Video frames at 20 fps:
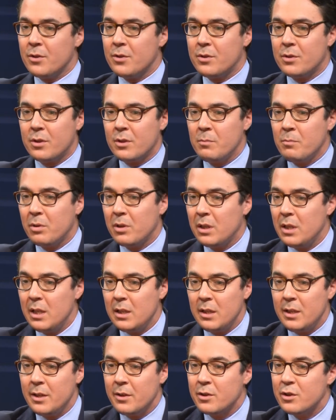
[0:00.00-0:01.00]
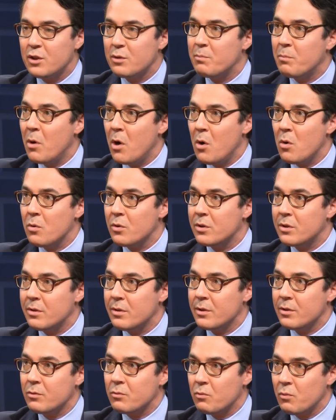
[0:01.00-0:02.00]
just completely
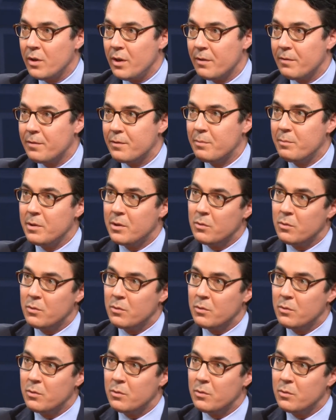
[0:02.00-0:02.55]
exposed this rift